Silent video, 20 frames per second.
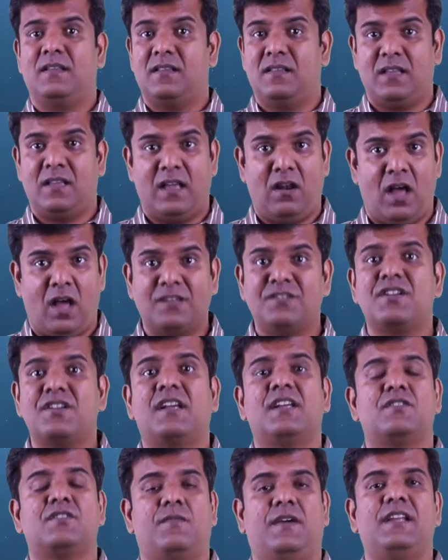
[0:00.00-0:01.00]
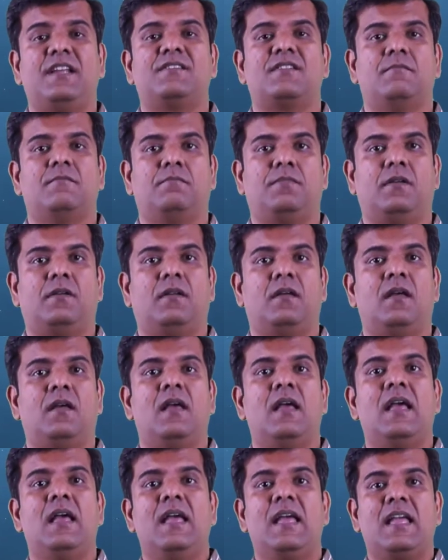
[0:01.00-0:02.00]
The logic is very simple.
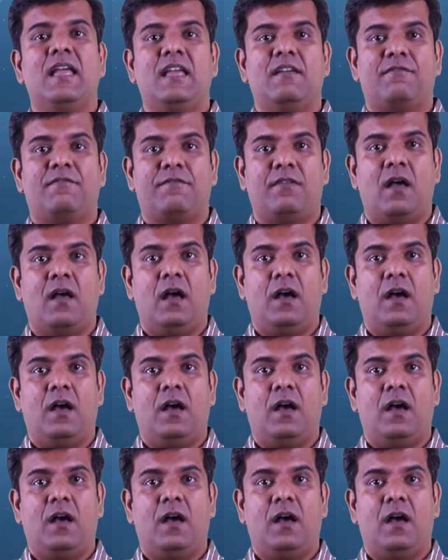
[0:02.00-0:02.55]
If